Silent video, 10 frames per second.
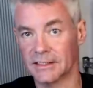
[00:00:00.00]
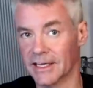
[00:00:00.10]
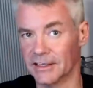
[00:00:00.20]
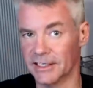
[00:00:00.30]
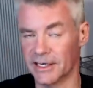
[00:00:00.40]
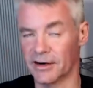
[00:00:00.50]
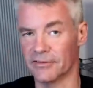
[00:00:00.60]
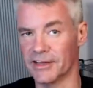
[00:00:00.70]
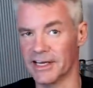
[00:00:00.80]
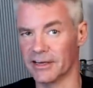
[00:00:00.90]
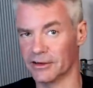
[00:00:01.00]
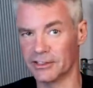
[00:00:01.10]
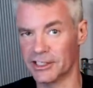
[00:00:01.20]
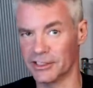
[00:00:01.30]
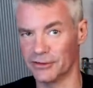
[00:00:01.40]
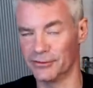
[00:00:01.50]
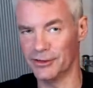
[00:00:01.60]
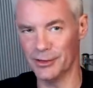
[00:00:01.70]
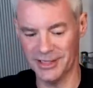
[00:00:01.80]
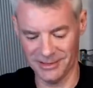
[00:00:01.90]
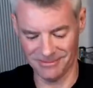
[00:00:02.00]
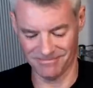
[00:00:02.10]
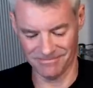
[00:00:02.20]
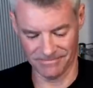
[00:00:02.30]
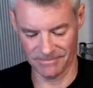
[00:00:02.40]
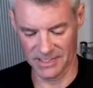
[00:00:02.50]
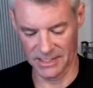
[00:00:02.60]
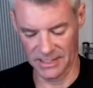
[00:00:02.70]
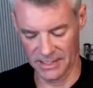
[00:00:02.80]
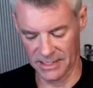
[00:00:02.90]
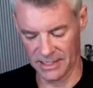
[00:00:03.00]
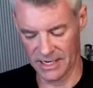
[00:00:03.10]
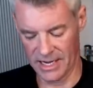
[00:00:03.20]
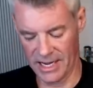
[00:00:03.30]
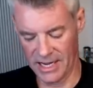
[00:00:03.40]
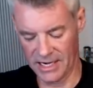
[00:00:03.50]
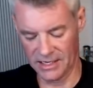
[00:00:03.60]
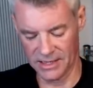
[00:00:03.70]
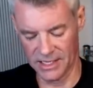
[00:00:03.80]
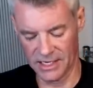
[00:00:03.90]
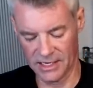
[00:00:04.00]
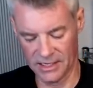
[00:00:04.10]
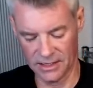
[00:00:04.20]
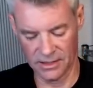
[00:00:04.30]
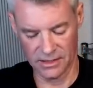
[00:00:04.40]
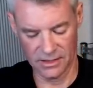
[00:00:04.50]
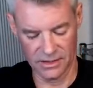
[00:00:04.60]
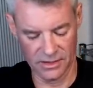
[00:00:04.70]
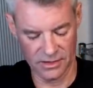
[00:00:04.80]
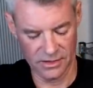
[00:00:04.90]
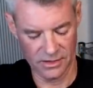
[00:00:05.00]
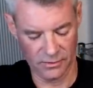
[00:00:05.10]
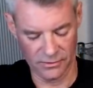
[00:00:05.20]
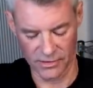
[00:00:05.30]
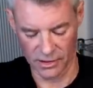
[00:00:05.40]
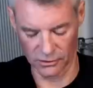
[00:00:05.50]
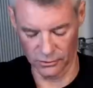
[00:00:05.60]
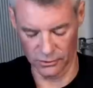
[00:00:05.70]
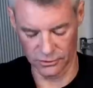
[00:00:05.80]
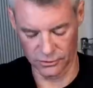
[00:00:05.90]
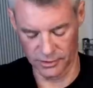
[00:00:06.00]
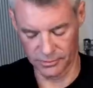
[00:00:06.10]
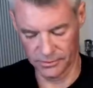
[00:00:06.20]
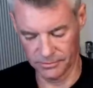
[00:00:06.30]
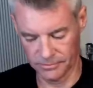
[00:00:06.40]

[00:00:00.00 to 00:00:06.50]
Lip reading: That'll take care of the interstitial fluid. And then we've got our glucose strip.